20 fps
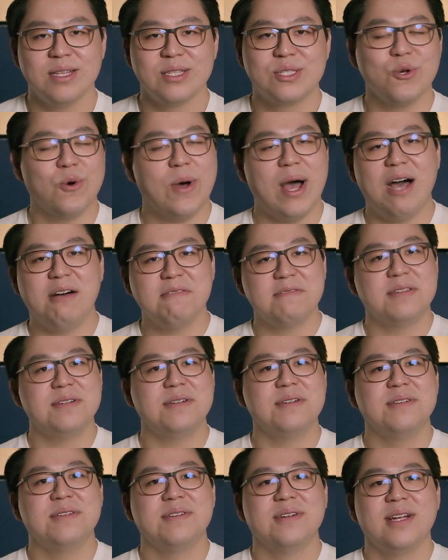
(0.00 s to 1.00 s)
So
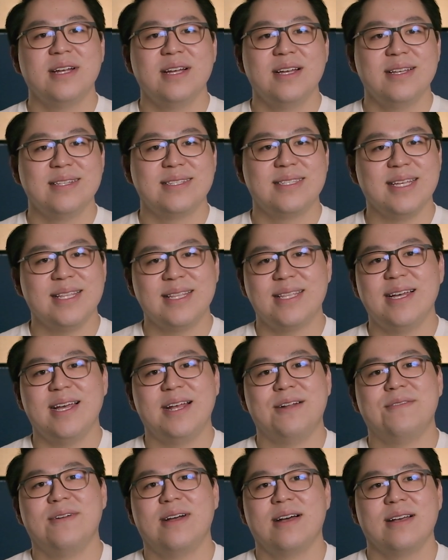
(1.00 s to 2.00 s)
after Cinta
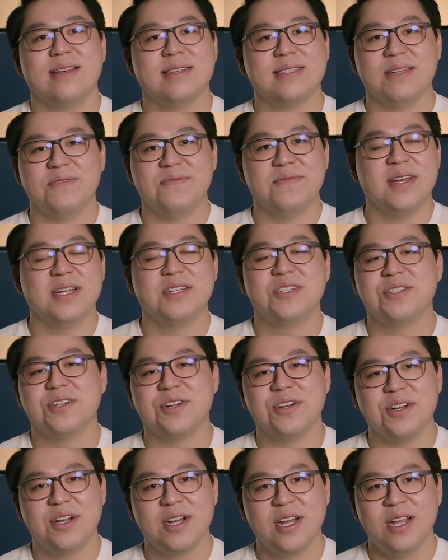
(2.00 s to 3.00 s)
and Rangga's
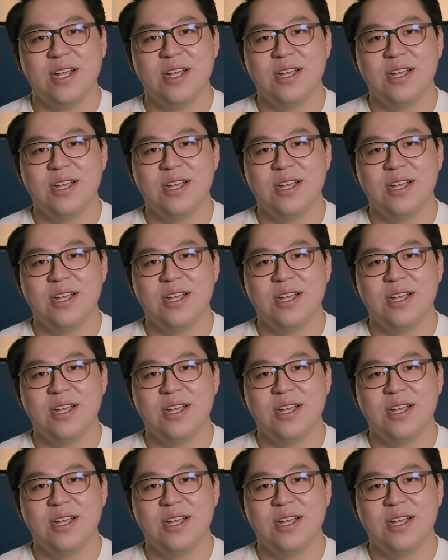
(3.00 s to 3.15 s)
adventure,